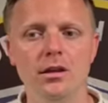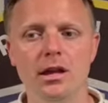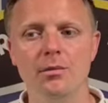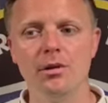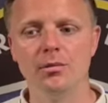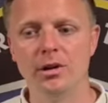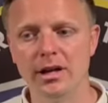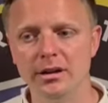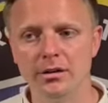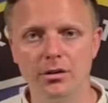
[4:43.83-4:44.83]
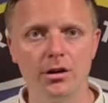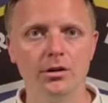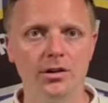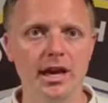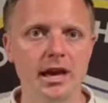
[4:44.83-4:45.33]
Yeah, we need
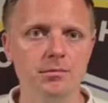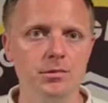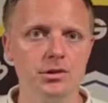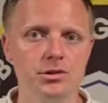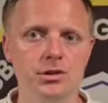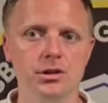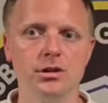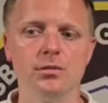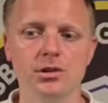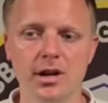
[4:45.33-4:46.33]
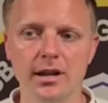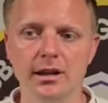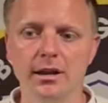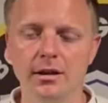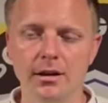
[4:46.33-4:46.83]
another game. We're
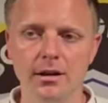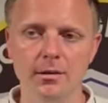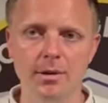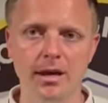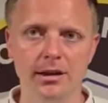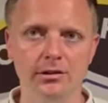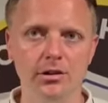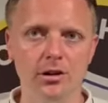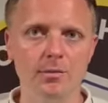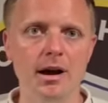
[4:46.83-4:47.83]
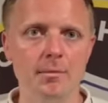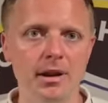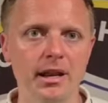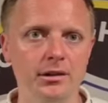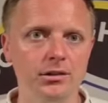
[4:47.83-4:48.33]
trying to hit a certain amount of
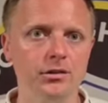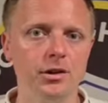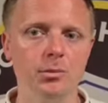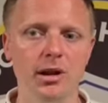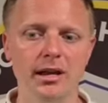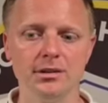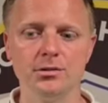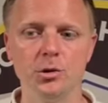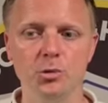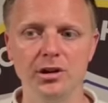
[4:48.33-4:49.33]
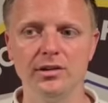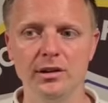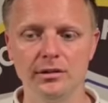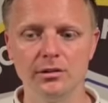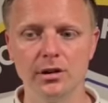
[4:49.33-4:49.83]
minutes for the players through
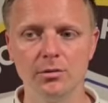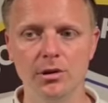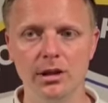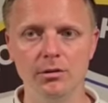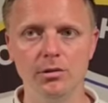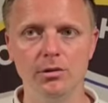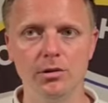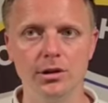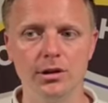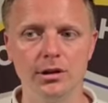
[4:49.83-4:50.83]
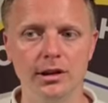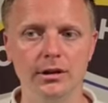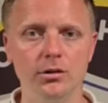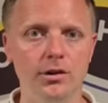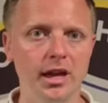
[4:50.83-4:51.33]
pre-season, so we were going to need
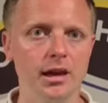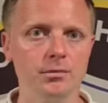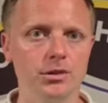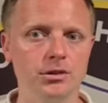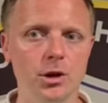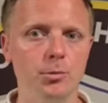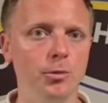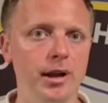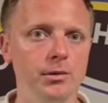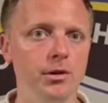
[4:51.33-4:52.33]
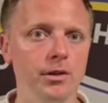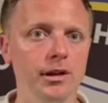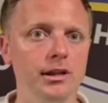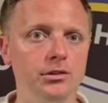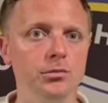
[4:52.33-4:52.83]
another game to top up anyone that
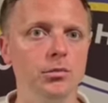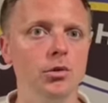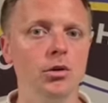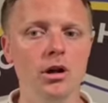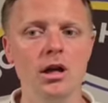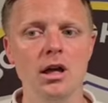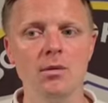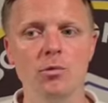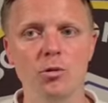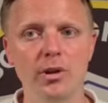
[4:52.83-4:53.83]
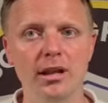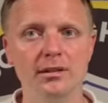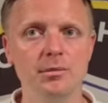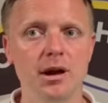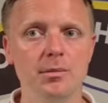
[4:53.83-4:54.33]
needs some more minutes.
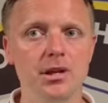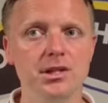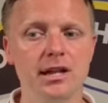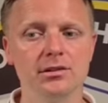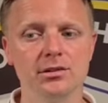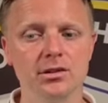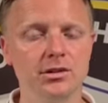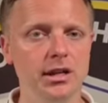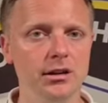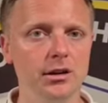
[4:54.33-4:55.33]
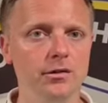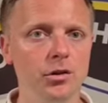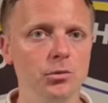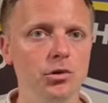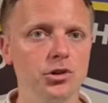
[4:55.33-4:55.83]
It might be a chance to see a
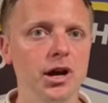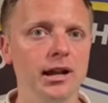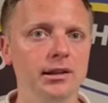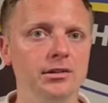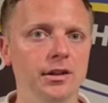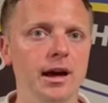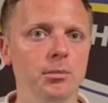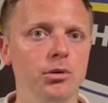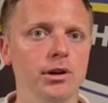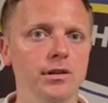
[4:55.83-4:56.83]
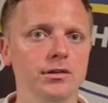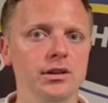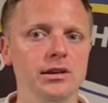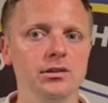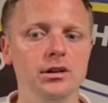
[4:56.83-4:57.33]
few more trialists at that point of the
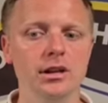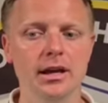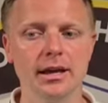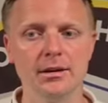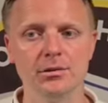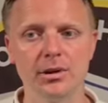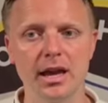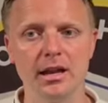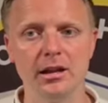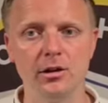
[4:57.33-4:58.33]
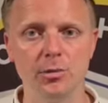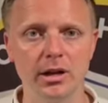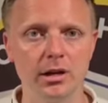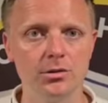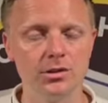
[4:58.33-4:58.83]
season, as we're getting a little bit
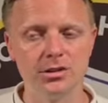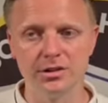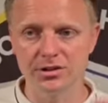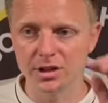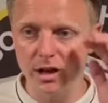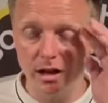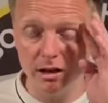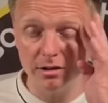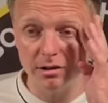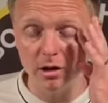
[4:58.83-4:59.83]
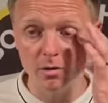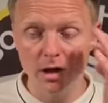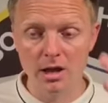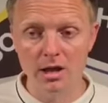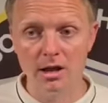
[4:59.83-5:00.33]
closer to the start. So
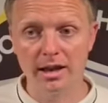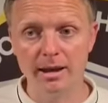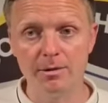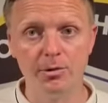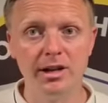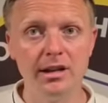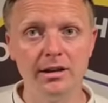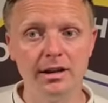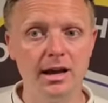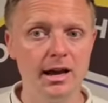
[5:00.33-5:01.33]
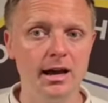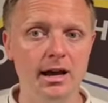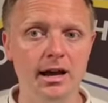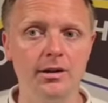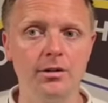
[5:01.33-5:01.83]
a game that we needed.
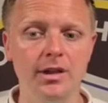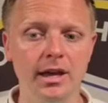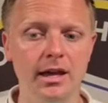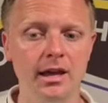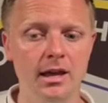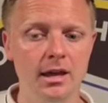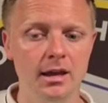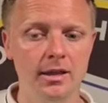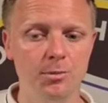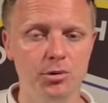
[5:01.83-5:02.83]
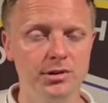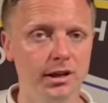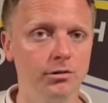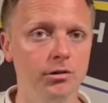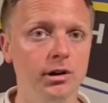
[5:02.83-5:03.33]
I know they put
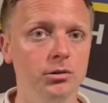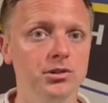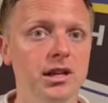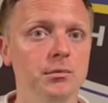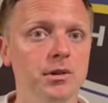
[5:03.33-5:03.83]
together a really good team